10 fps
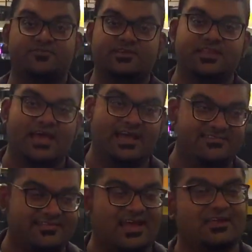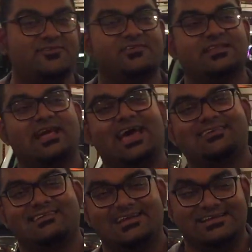you've seen the XL, you've seen the
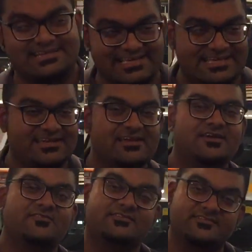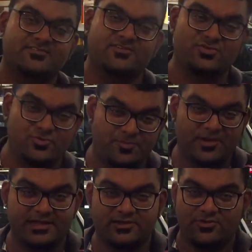XLT, which is a
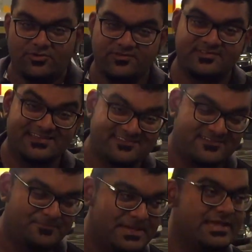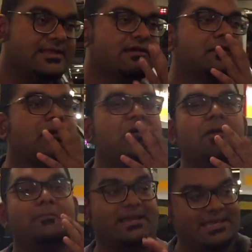2.26 speed.
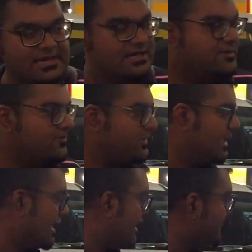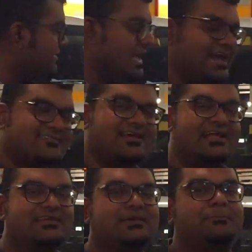But here we have the
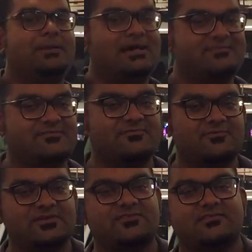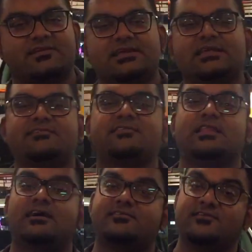XLT Plus, which was released
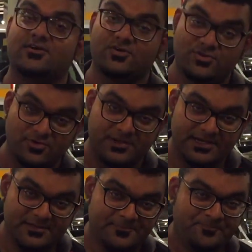last year, October.